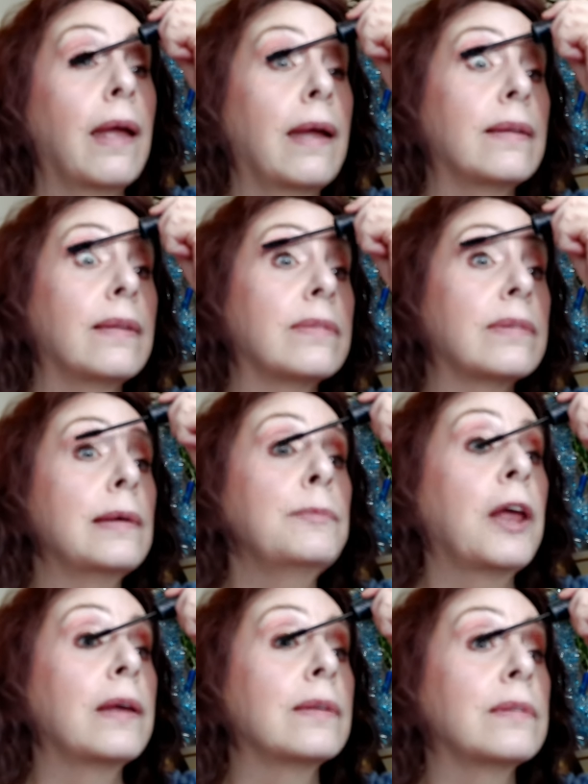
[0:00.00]
And
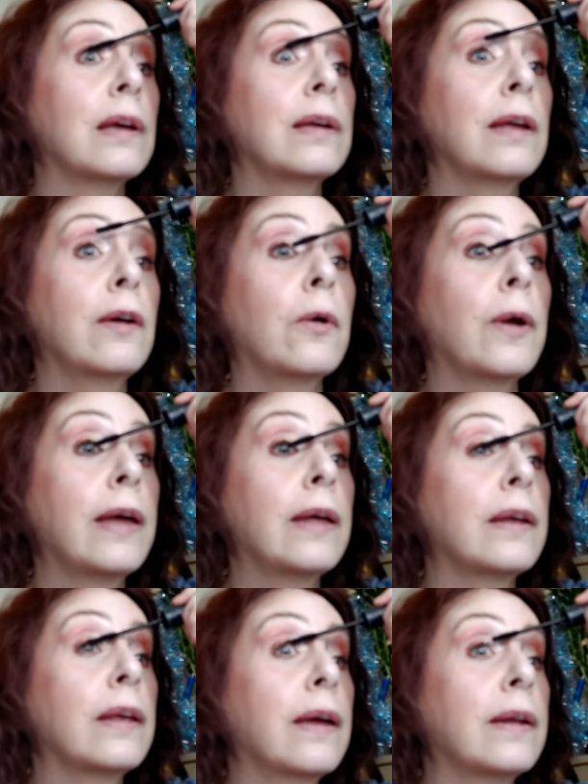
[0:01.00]
some days I can go
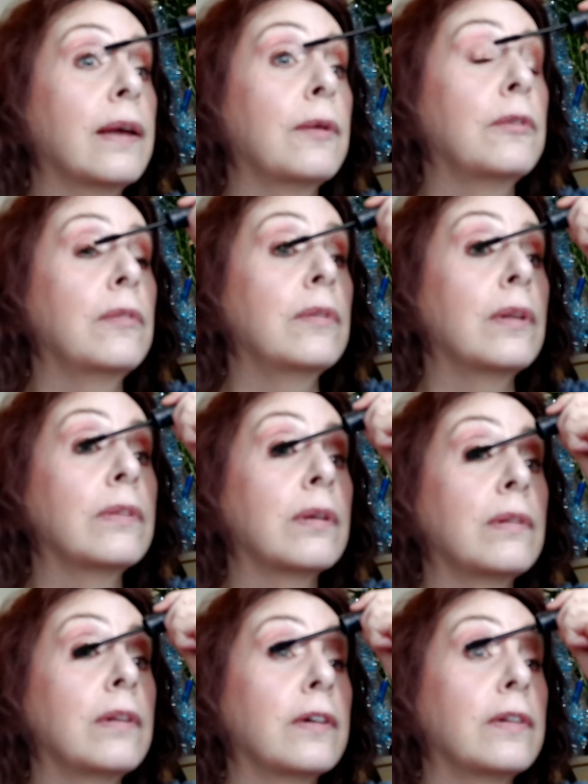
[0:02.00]
ahead and get it
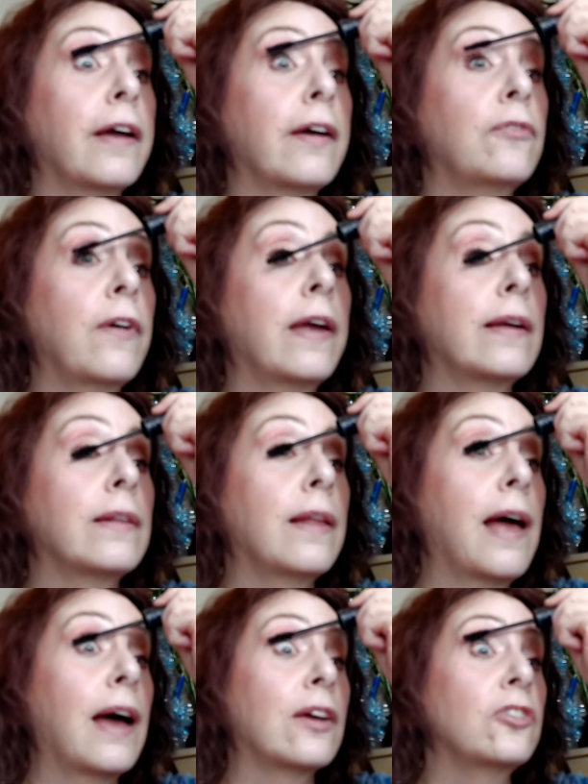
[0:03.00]
to look like a fake
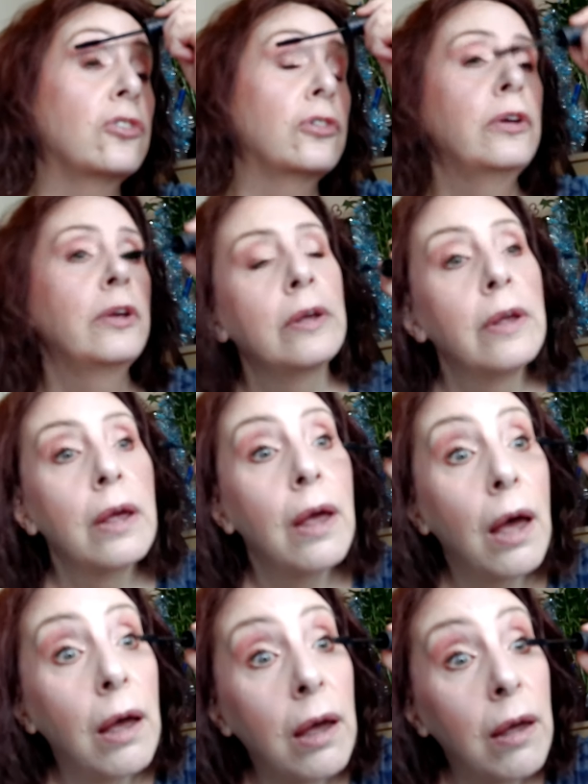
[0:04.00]
lash.
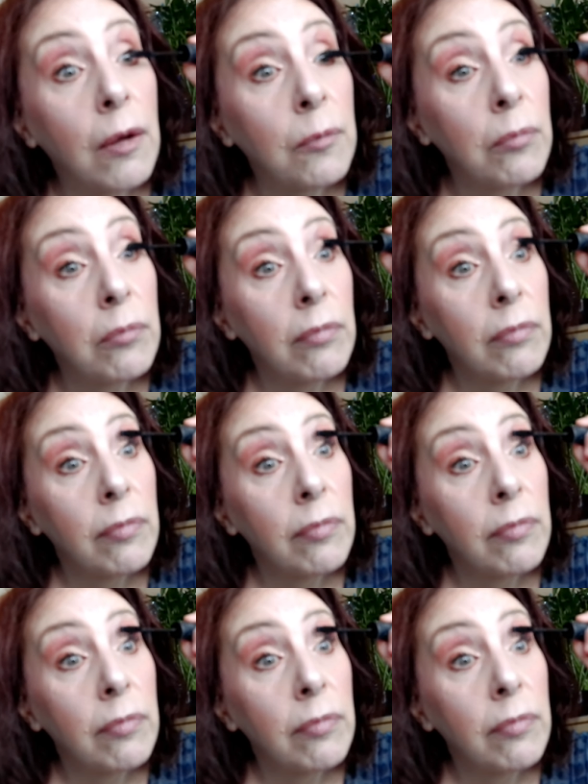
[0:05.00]
Um,